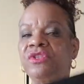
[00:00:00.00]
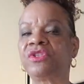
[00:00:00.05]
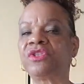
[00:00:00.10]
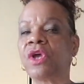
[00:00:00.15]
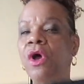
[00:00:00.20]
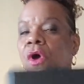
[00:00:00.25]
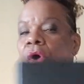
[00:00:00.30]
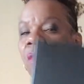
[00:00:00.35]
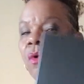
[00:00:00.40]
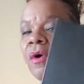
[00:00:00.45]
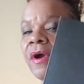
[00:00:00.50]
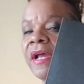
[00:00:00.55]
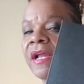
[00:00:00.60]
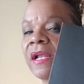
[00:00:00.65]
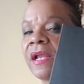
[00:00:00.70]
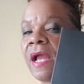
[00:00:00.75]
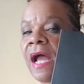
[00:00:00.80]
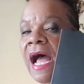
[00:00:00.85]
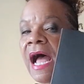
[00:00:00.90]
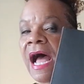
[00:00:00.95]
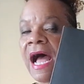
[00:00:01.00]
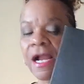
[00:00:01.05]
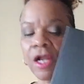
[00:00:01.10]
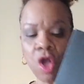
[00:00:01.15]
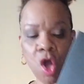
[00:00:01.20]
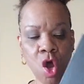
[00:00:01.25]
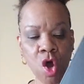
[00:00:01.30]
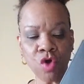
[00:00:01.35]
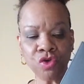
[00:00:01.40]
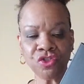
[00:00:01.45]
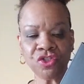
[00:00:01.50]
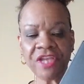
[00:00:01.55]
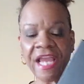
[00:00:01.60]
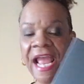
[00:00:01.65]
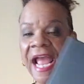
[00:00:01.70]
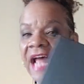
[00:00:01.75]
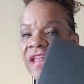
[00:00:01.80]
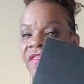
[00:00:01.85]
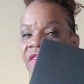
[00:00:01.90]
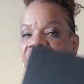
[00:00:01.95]
So, Coach
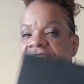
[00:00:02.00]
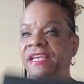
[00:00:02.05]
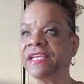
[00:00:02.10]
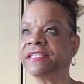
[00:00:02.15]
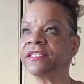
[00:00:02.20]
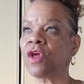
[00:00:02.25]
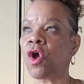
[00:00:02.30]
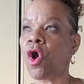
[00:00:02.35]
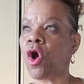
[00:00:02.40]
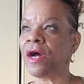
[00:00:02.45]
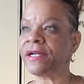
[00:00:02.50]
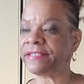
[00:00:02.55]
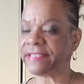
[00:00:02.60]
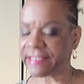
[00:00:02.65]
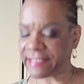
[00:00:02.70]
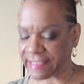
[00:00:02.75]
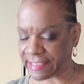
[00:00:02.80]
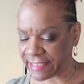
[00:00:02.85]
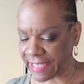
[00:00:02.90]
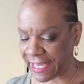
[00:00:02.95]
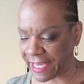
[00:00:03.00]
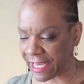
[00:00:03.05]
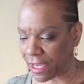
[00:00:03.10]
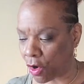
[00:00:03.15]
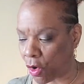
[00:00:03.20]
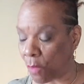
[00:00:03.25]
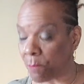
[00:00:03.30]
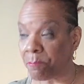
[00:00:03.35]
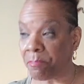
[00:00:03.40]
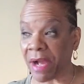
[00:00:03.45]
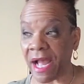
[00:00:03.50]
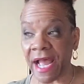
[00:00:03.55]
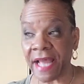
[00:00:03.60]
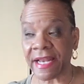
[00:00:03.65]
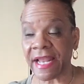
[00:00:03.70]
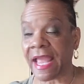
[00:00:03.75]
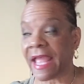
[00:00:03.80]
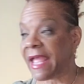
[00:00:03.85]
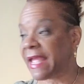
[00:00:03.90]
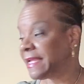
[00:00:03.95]
had these on sale,
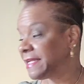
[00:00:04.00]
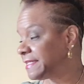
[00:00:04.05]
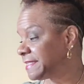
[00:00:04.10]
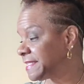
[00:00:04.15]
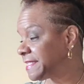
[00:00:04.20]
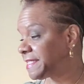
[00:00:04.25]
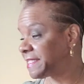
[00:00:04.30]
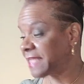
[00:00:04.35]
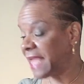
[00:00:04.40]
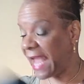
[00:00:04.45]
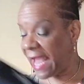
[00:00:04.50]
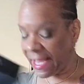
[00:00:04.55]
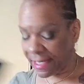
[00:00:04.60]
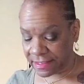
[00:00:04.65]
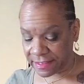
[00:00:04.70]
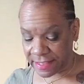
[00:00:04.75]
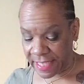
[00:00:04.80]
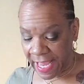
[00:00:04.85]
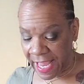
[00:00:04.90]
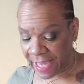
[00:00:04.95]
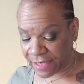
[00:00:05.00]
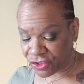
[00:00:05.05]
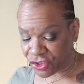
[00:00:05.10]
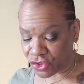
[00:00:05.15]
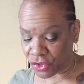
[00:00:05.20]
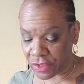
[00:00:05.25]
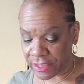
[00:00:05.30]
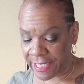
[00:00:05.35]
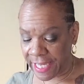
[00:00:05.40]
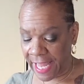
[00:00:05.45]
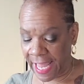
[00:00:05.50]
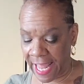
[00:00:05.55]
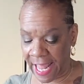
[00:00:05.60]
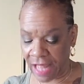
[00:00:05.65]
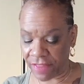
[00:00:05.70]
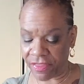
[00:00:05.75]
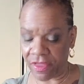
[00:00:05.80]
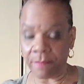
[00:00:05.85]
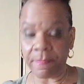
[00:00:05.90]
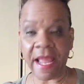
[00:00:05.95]
but Saks actually
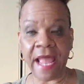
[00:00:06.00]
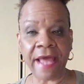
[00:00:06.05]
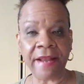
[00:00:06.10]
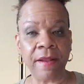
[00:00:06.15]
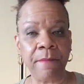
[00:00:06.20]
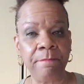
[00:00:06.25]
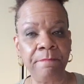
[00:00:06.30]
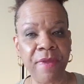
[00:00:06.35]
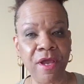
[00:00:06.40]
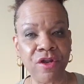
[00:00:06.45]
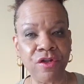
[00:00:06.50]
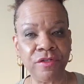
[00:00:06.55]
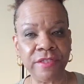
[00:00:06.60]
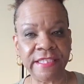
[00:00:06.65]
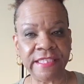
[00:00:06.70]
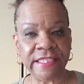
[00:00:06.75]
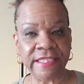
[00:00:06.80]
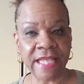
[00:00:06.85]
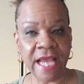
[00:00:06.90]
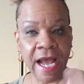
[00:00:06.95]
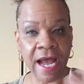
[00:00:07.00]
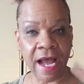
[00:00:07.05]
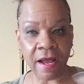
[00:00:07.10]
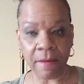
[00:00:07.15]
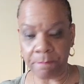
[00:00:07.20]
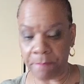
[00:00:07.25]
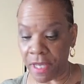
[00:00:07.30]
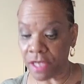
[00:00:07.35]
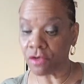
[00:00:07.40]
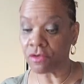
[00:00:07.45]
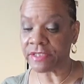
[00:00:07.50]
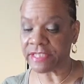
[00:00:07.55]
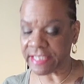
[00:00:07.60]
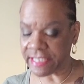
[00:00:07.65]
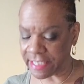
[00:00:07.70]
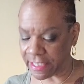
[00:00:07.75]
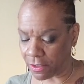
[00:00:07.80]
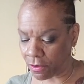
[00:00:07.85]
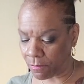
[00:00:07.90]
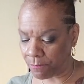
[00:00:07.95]
had them at a better
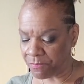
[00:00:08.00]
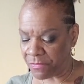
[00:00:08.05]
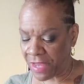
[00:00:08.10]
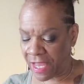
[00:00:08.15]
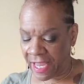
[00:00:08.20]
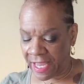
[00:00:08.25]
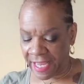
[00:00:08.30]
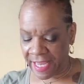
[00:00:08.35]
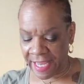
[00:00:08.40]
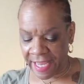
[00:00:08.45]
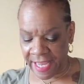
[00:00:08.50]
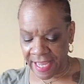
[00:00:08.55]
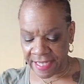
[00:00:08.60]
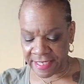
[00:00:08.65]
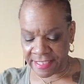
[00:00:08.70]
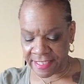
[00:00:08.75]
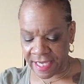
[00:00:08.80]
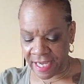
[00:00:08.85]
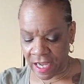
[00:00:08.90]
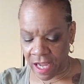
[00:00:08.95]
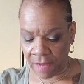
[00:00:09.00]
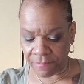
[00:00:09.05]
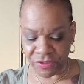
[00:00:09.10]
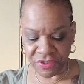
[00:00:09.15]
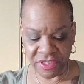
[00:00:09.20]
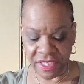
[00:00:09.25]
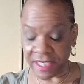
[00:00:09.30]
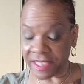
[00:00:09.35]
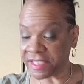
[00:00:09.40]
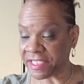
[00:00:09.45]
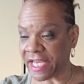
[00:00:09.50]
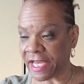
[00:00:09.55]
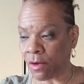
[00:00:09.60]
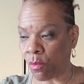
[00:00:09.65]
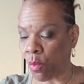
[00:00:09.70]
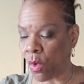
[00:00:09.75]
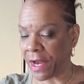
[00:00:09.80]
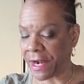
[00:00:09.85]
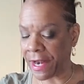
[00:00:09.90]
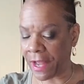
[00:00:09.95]
deal. And I'm just going to
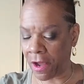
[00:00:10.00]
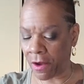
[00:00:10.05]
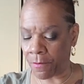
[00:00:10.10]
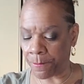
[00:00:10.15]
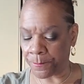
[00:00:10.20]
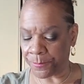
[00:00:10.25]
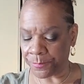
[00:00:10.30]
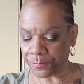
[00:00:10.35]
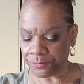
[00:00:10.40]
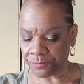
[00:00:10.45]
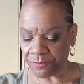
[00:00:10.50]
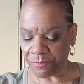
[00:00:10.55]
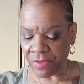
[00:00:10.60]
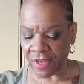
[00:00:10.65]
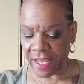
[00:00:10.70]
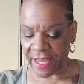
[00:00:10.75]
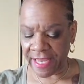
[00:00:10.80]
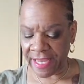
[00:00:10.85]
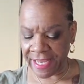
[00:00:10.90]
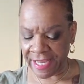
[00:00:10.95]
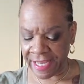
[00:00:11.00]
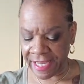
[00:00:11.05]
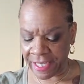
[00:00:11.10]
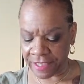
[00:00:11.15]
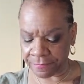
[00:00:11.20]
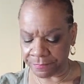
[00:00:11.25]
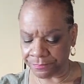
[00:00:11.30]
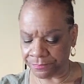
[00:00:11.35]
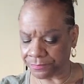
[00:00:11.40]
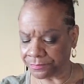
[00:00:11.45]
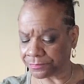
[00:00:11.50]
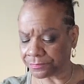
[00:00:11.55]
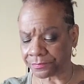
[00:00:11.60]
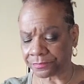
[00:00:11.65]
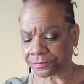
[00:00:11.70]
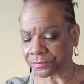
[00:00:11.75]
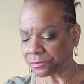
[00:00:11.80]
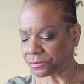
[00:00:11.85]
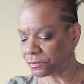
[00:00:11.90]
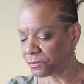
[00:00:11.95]
take one out. And,
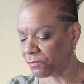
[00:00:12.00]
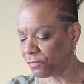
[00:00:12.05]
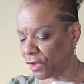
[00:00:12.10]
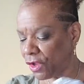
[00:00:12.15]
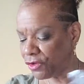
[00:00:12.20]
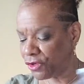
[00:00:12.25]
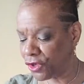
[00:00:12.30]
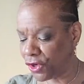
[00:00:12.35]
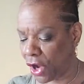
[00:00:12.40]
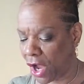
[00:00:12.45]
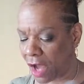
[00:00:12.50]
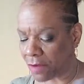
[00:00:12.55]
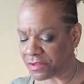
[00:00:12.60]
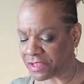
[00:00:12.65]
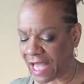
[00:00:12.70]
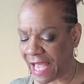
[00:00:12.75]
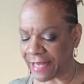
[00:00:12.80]
you know, I was